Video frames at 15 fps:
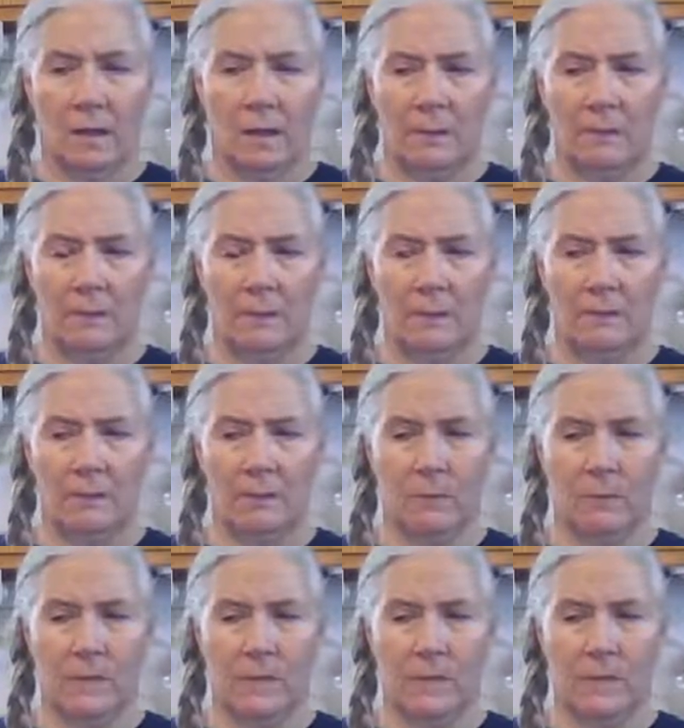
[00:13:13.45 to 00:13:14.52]
I believe it
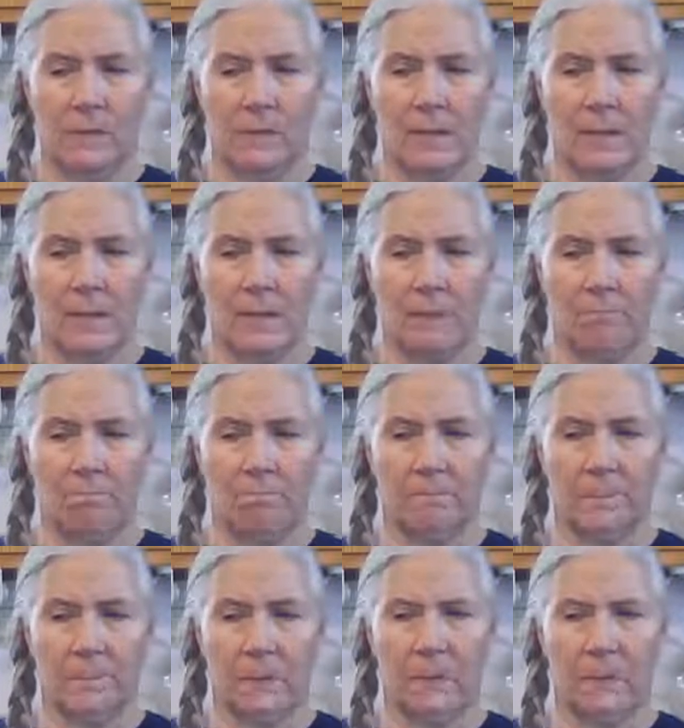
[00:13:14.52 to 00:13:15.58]
was
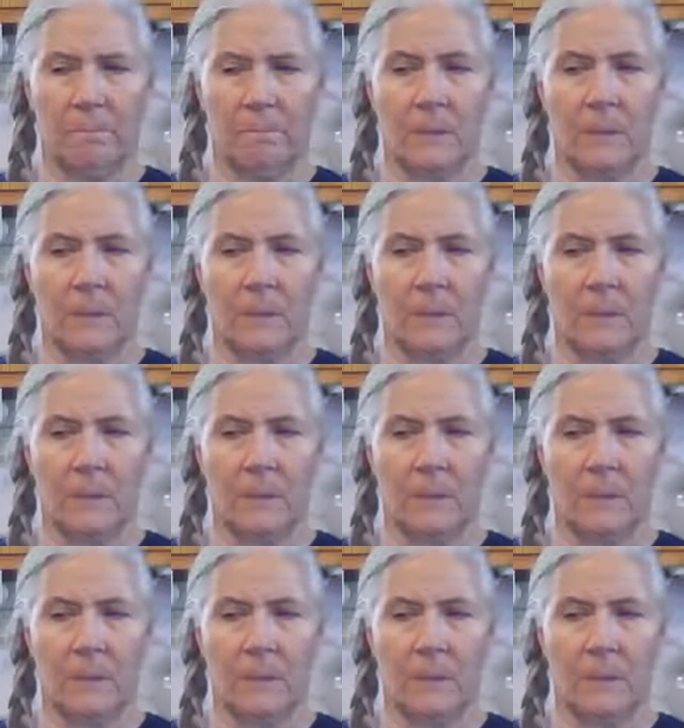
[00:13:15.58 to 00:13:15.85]
St.